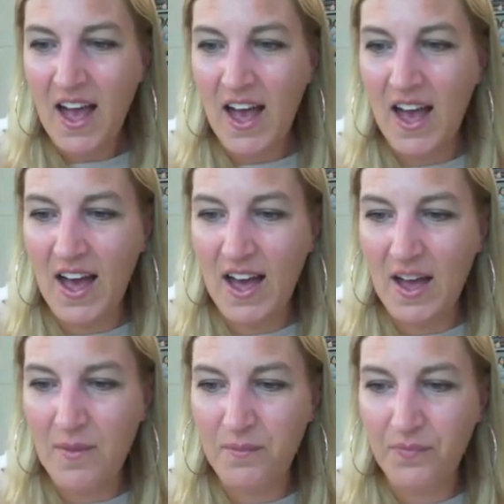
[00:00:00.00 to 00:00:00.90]

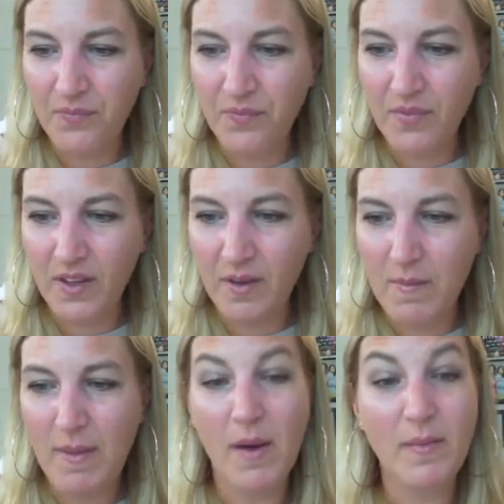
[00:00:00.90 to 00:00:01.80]
my
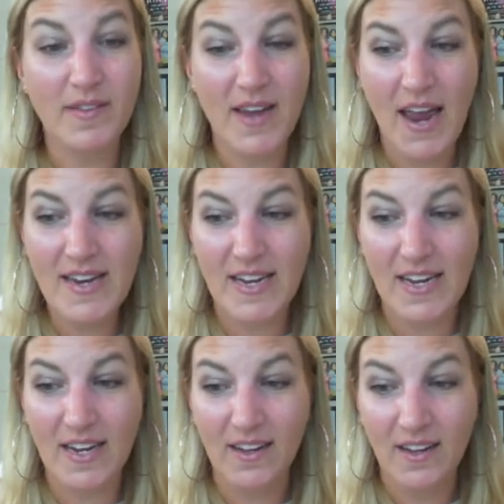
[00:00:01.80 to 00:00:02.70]
mom is
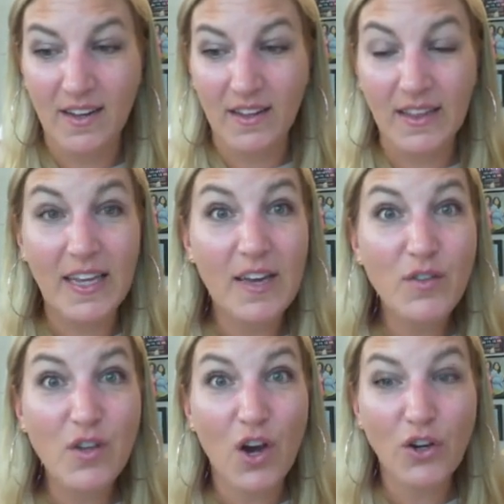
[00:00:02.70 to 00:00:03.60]
90,
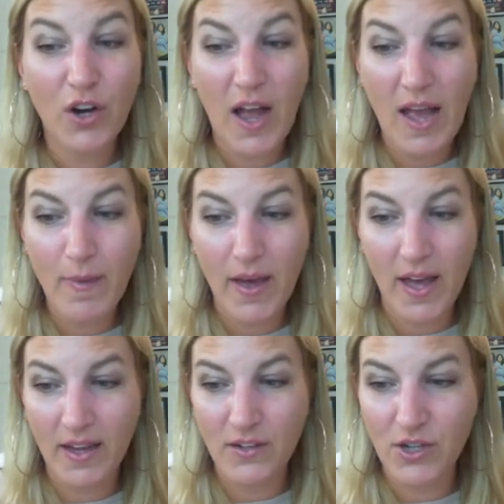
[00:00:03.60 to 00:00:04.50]
lives on her iPad.